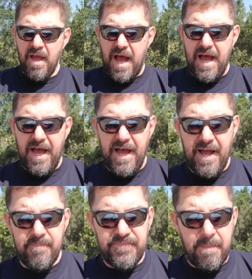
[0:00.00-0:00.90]

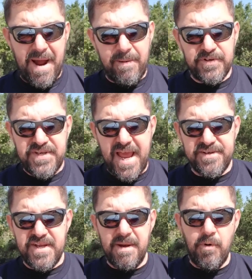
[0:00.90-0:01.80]
Um, the Bible
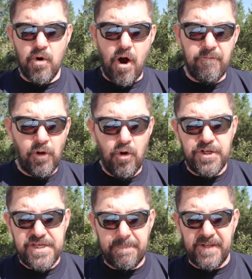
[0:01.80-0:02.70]
says in the book of Luke,
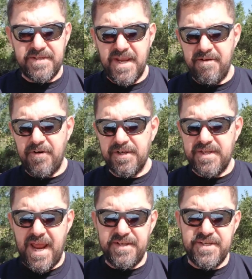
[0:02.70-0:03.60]
chapter ten, verse
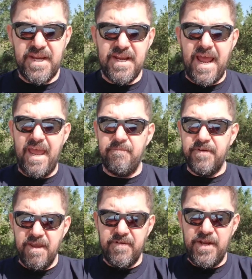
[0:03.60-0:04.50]
nineteen, I
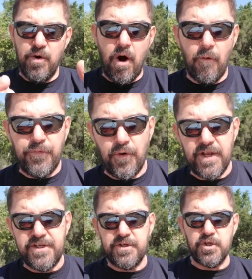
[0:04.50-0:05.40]
have given you
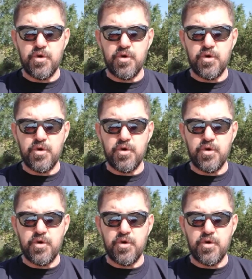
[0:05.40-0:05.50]
authority to